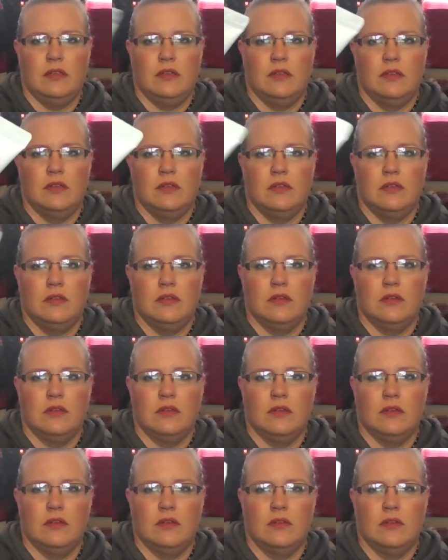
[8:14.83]

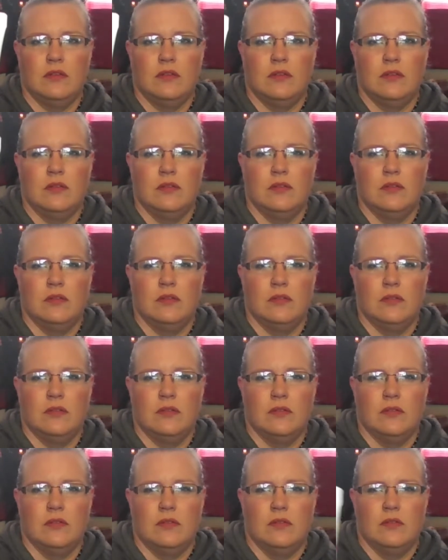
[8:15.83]

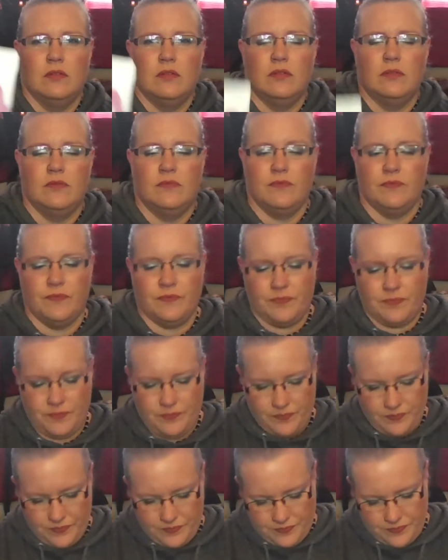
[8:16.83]

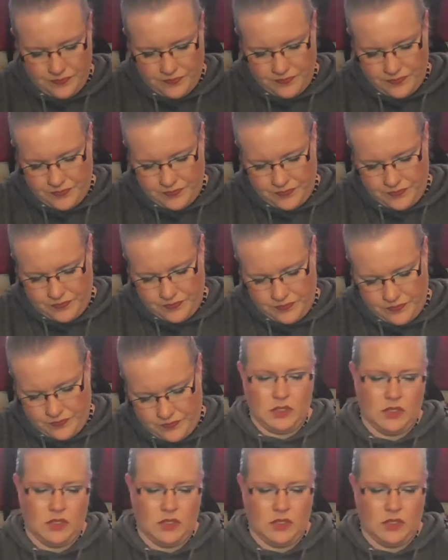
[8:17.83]
[no speech]